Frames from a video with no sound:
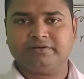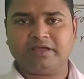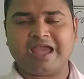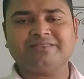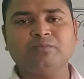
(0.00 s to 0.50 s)

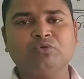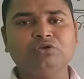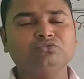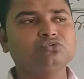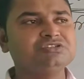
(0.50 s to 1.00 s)
and the
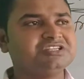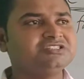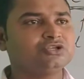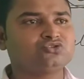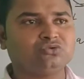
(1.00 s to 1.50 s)
molecules in
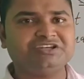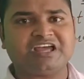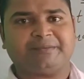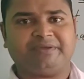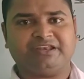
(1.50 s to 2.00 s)
the solid
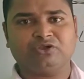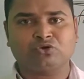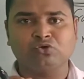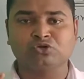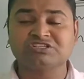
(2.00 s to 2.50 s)
are very
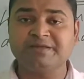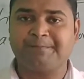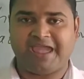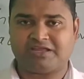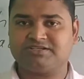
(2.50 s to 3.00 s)
closely
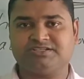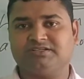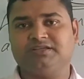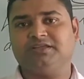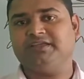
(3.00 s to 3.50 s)
packed.
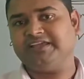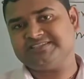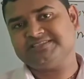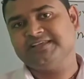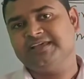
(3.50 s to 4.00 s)

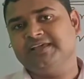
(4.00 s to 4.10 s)
Yes.